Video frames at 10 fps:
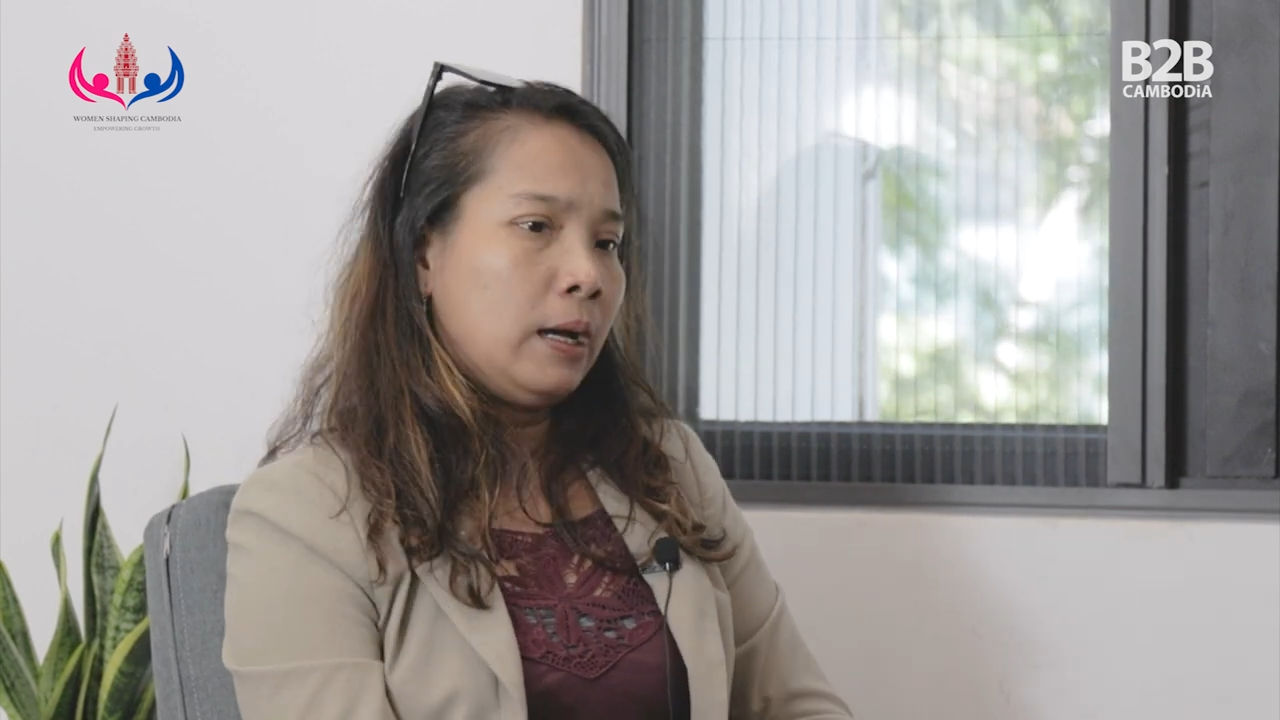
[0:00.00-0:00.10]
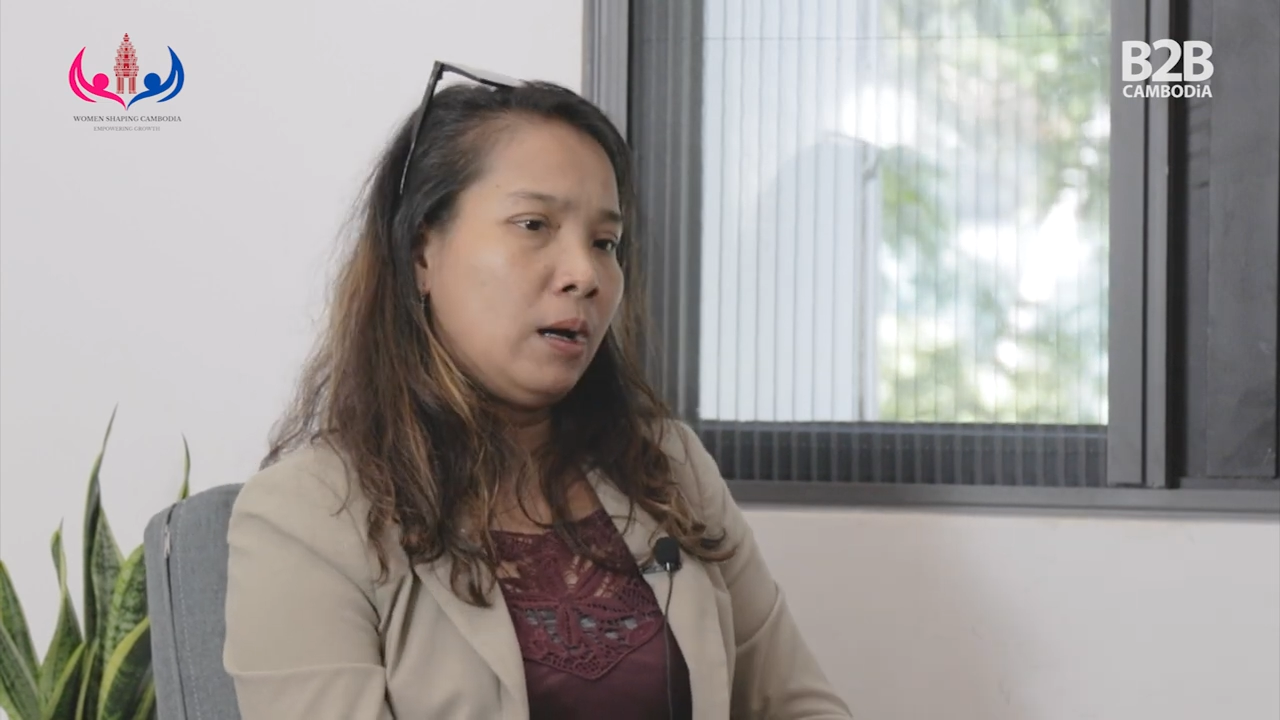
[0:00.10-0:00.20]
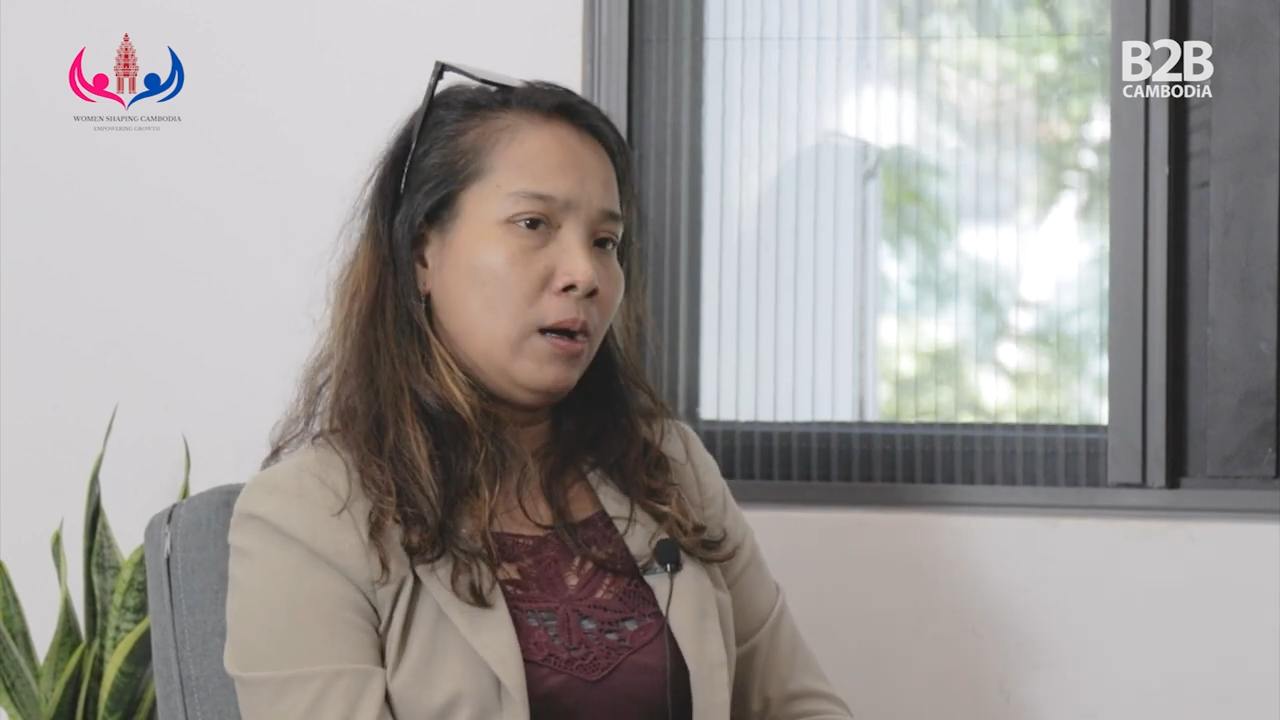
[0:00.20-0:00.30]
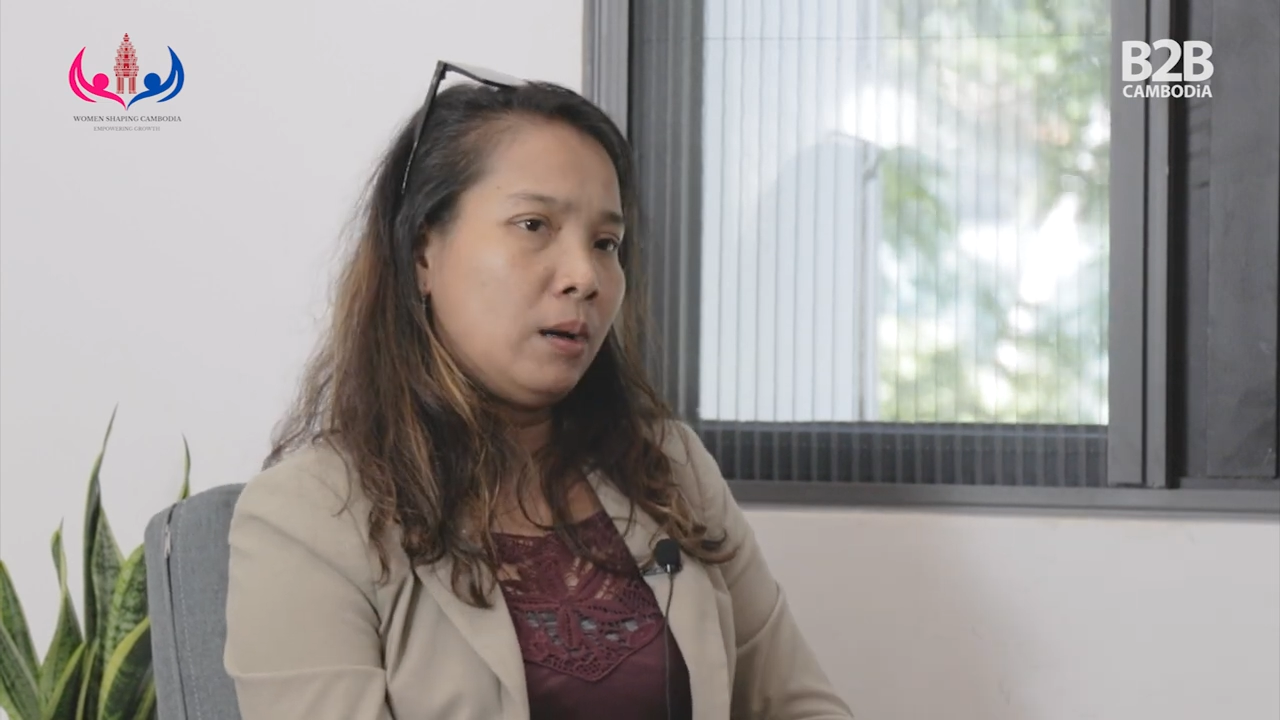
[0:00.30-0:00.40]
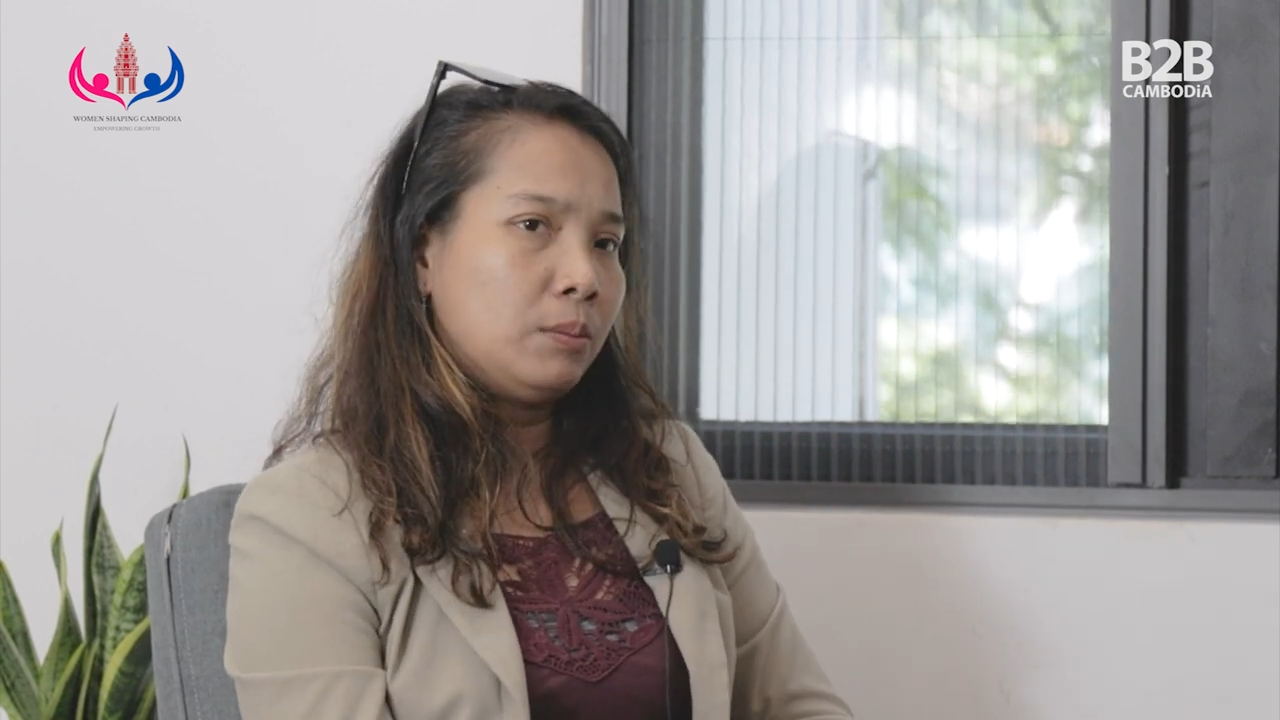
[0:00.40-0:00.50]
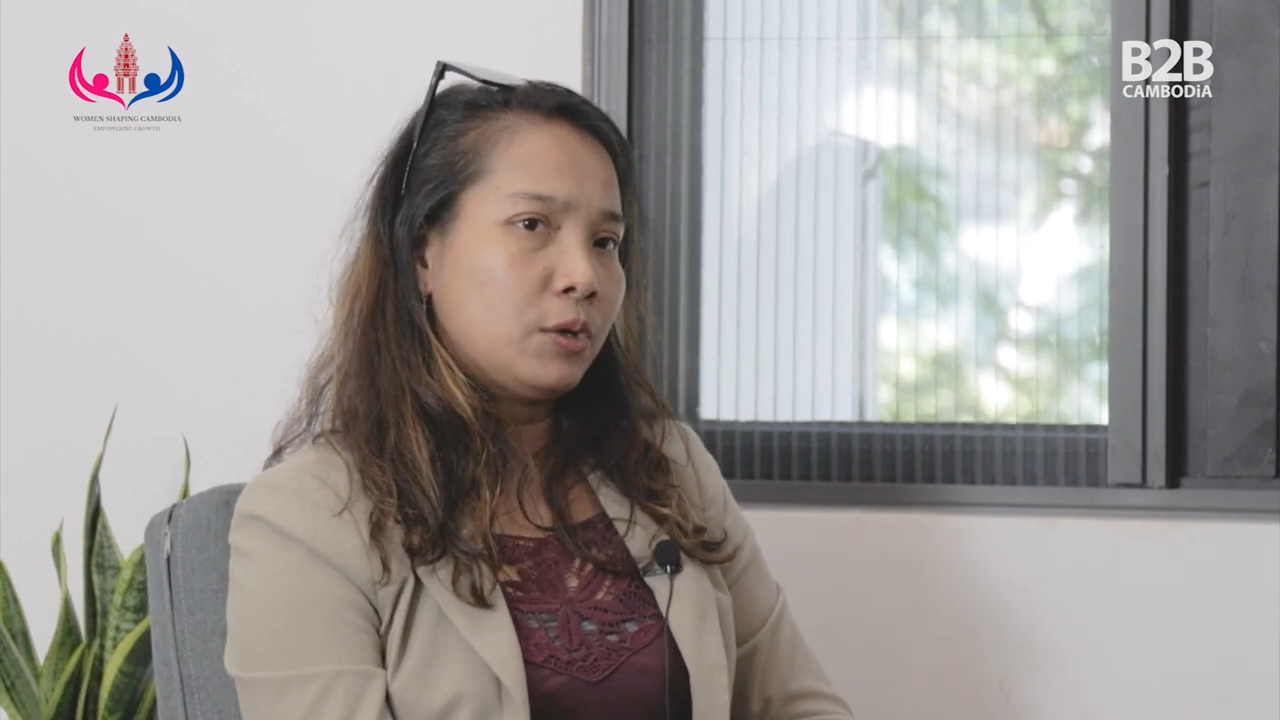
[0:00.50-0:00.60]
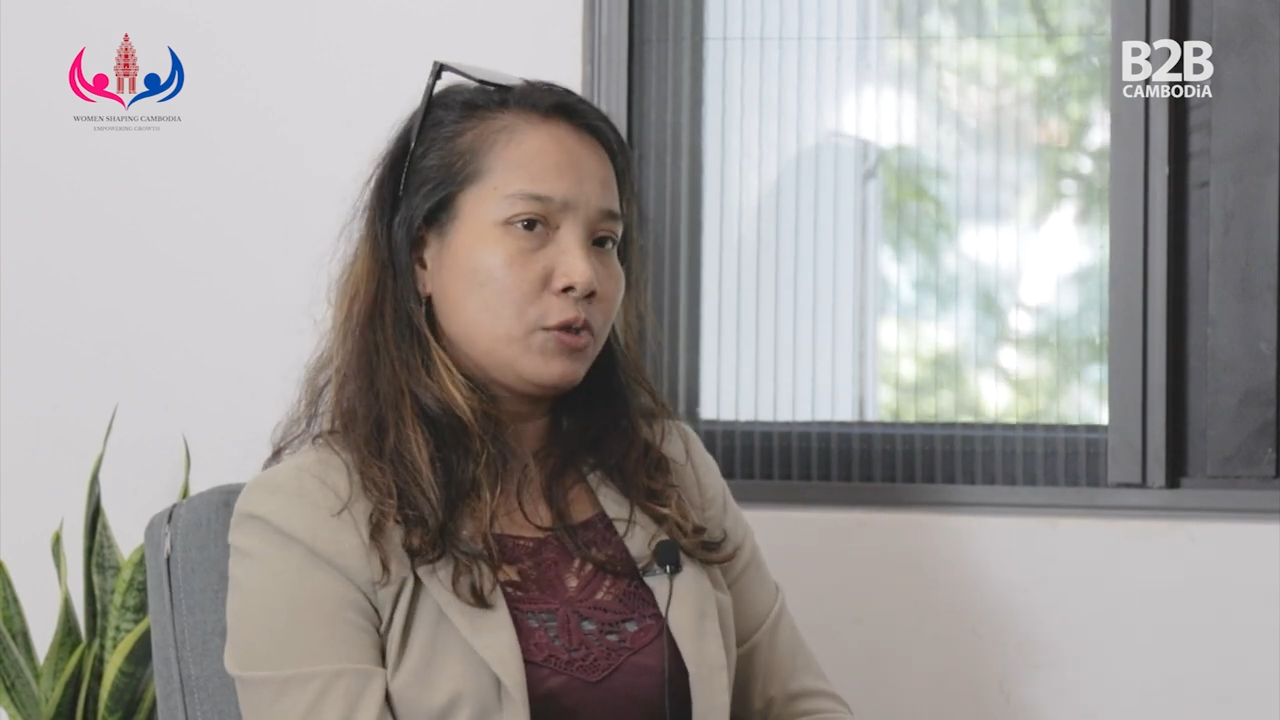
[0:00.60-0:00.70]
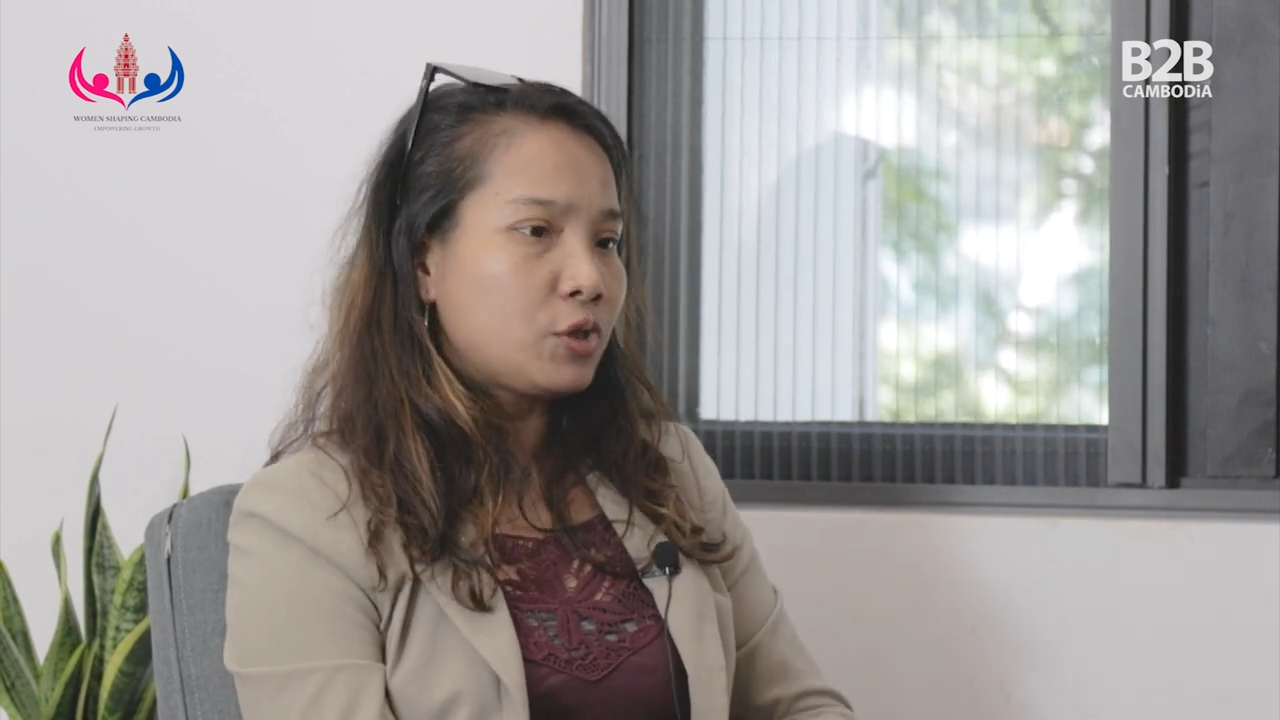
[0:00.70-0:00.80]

um,